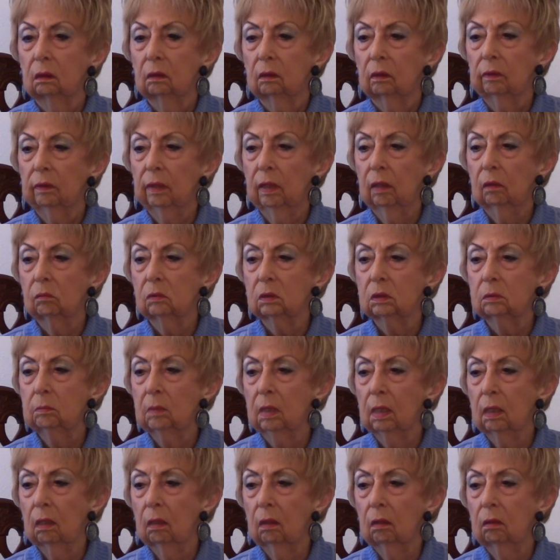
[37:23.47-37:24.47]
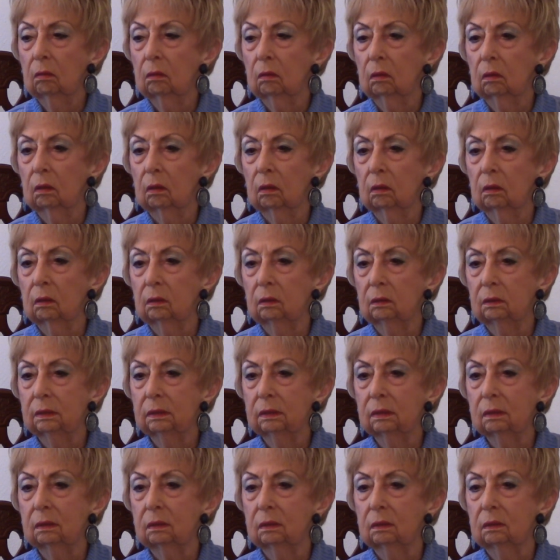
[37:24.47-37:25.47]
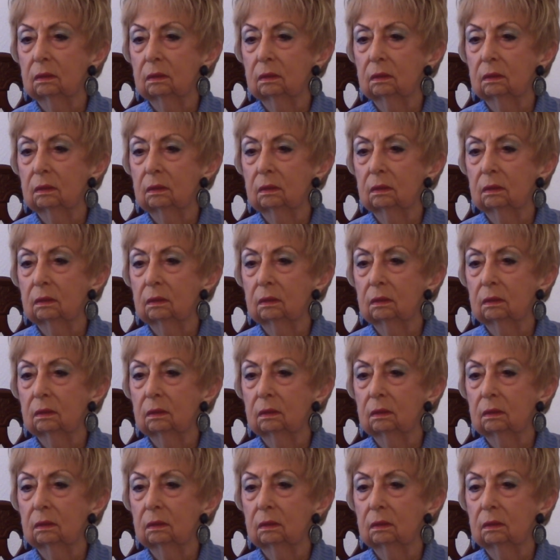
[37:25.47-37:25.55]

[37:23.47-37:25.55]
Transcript: That was my long curls.